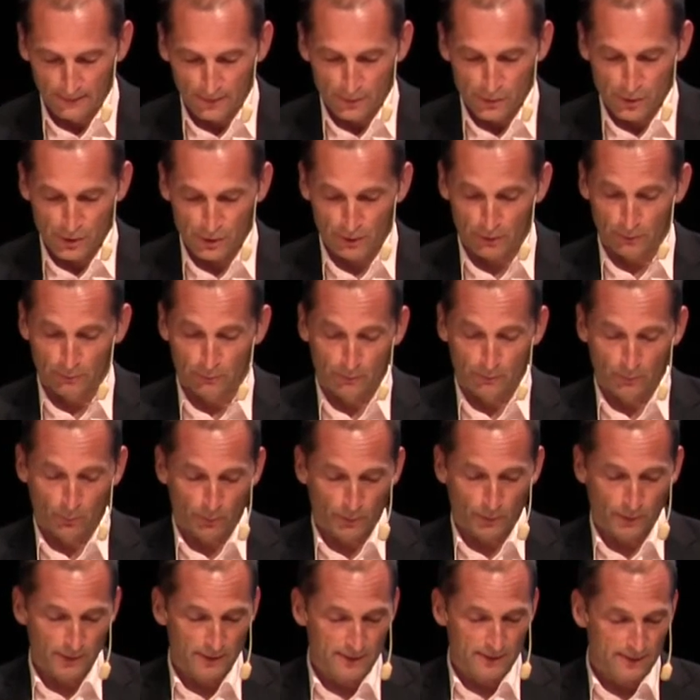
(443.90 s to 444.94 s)
So,
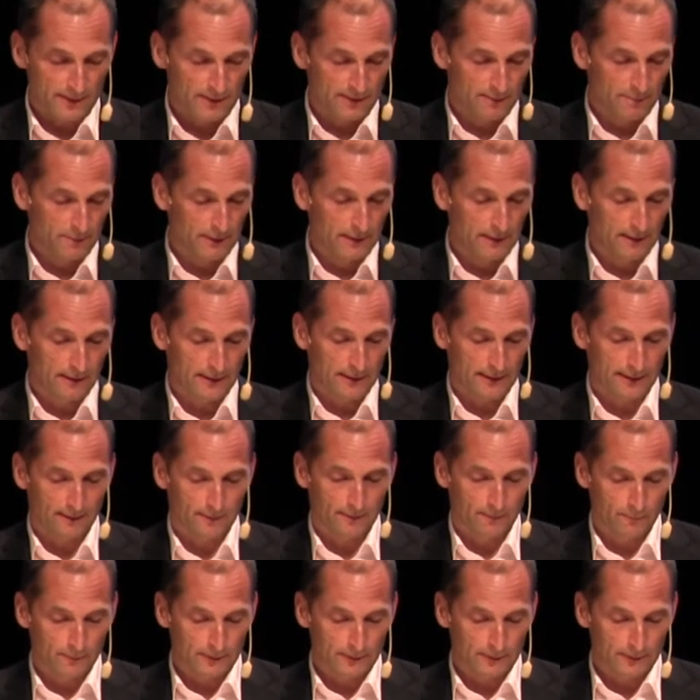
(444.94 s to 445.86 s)
what does this mean then?